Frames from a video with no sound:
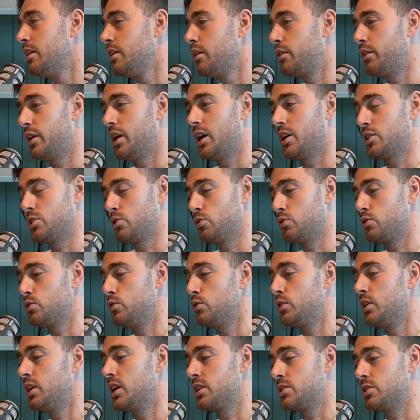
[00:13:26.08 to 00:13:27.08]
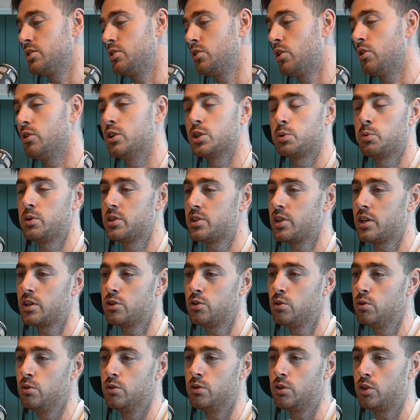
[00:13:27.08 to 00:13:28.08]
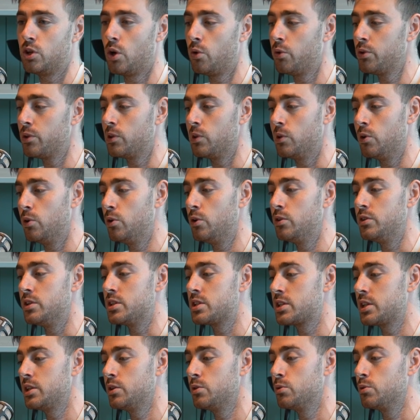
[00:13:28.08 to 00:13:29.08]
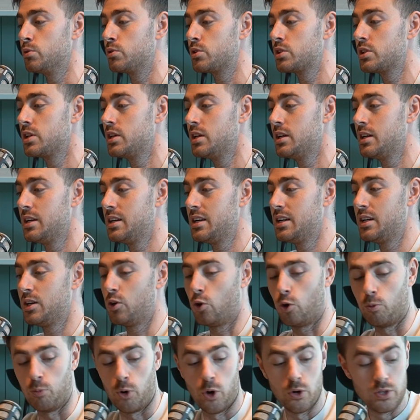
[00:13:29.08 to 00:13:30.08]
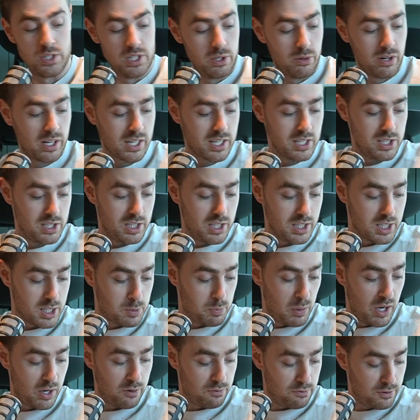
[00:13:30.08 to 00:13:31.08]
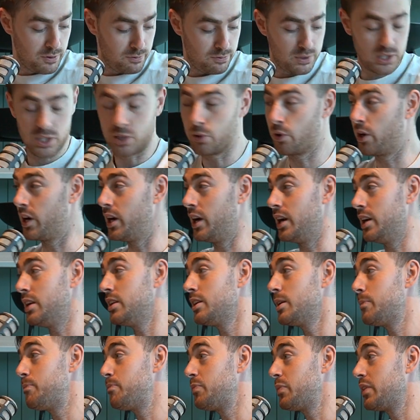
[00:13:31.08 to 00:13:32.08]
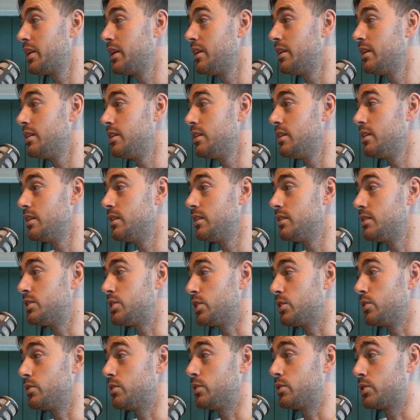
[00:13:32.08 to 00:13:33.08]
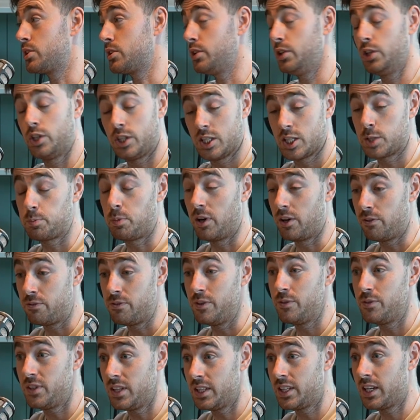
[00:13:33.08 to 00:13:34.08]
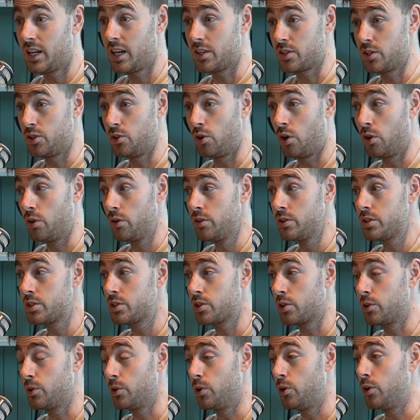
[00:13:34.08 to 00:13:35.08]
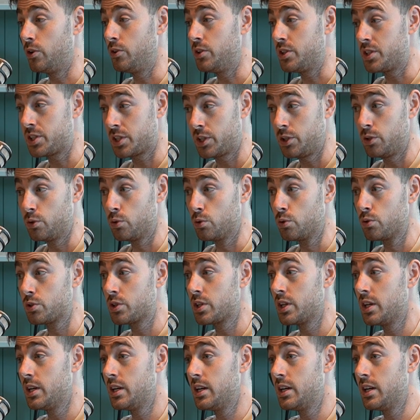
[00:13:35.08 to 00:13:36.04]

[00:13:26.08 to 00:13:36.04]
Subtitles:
$1,000 or $2,000 when it's like, dude, go and learn the skills. Hormozy reckons you can spend $50,000 you can spend $50,000 to learn the skills,